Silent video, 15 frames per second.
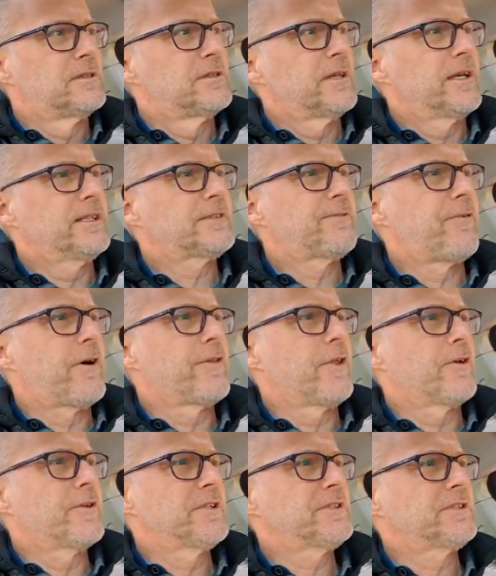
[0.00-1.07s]
It's fun
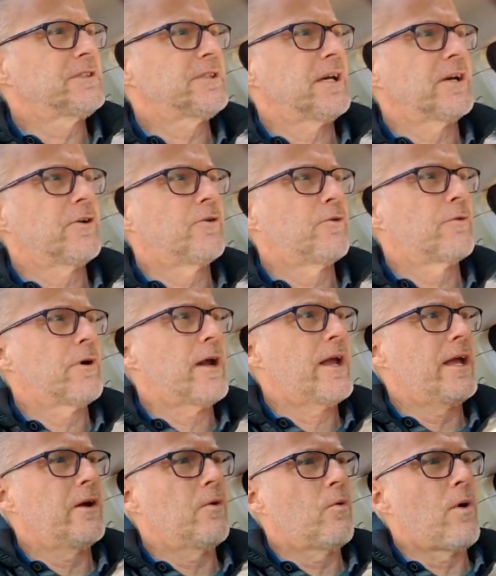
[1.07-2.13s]
though. This is a
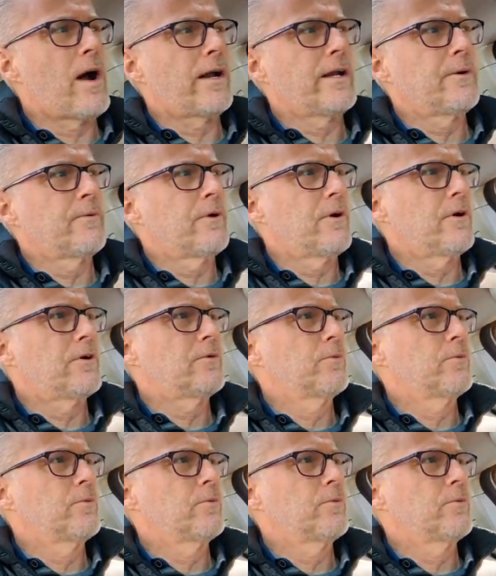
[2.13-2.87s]
great windy road.